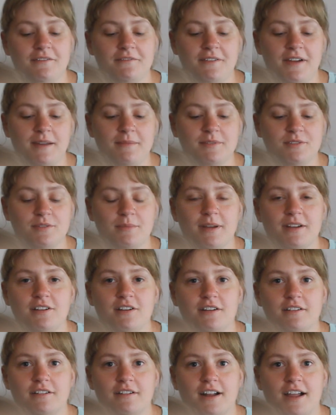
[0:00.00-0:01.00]
a fight between my
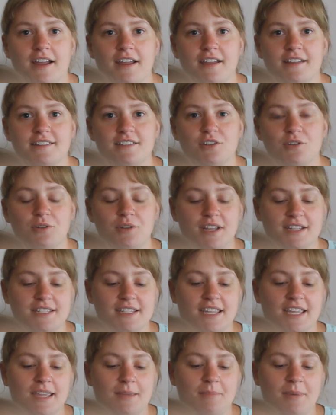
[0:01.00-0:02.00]
daughter and I as to who gets
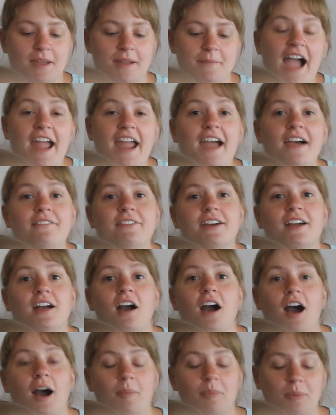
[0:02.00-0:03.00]
to keep it. I have a
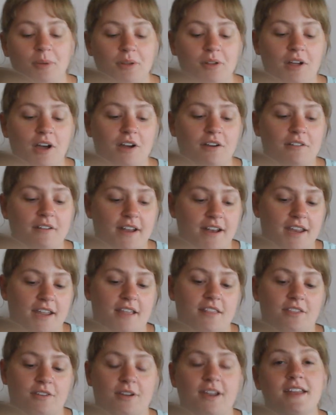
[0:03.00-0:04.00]
couple
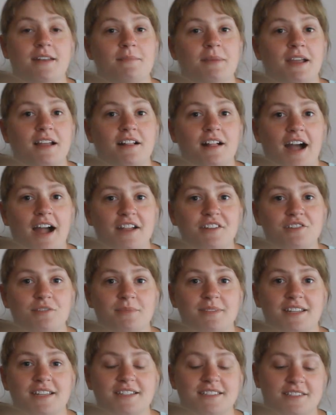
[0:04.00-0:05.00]
already. They're in my classroom
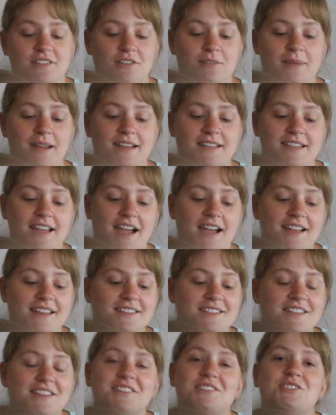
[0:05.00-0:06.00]
and they sit on my
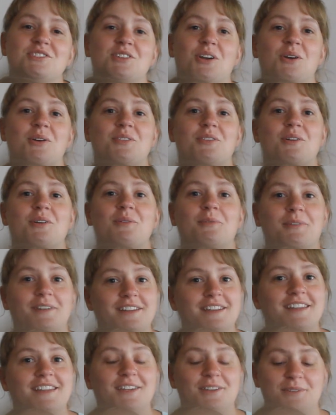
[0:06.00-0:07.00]
desk, so they're a
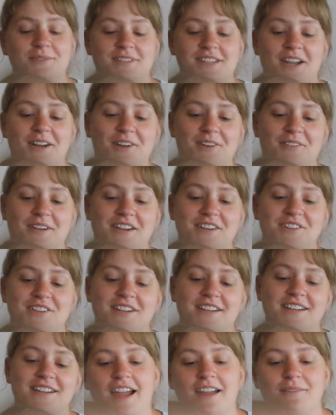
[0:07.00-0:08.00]
really cute
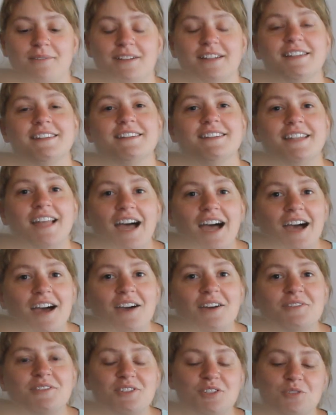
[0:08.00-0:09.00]
decoration. I would
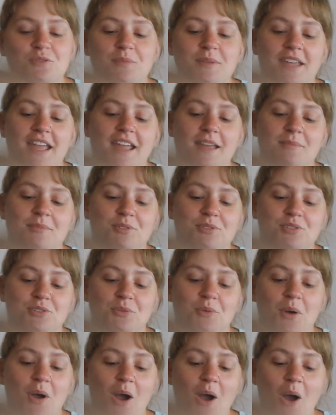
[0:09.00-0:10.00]
love to be able
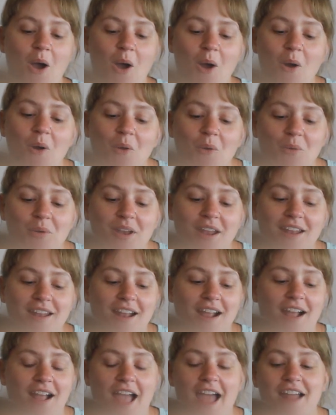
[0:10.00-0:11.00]
to own and
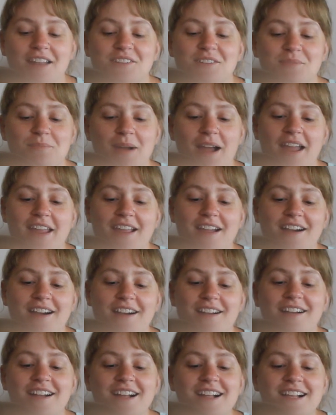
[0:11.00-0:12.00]
add to my
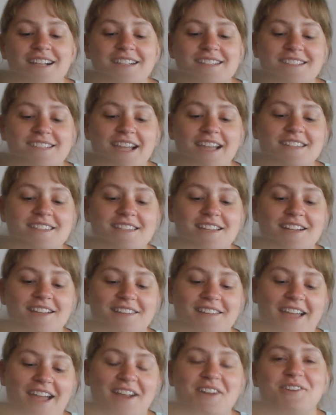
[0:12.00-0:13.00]
uh, desk
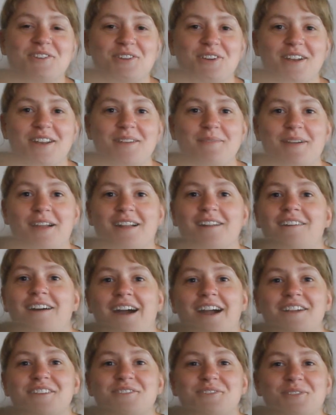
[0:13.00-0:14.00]
collection in my
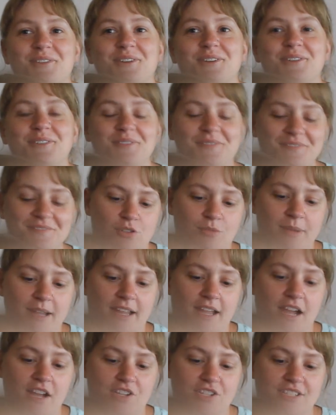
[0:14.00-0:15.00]
classroom. Oh my
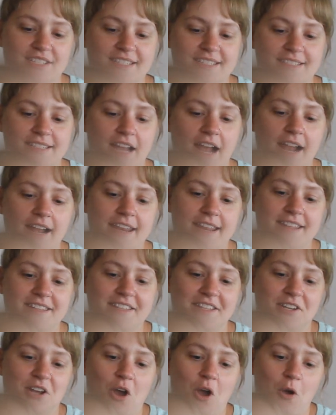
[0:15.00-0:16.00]
gosh, this is not
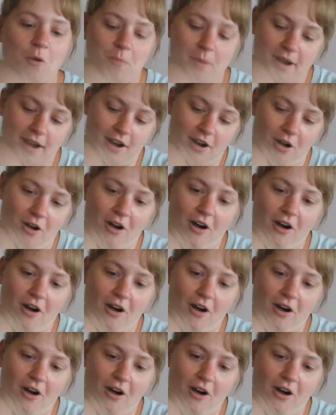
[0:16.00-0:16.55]
easy to open at